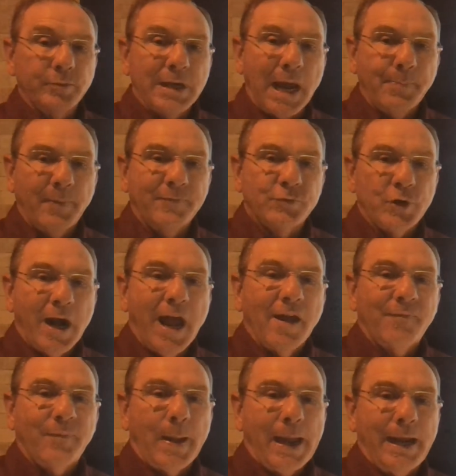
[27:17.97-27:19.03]
top of
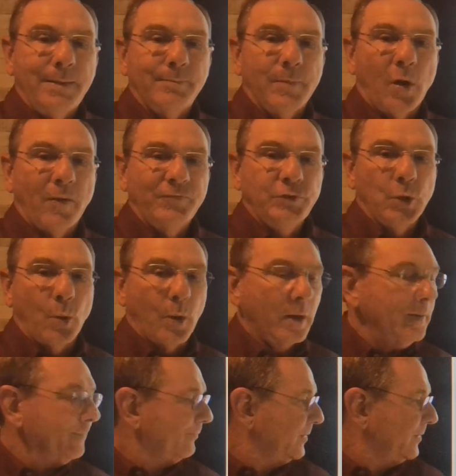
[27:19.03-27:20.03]
drive pipe offshore,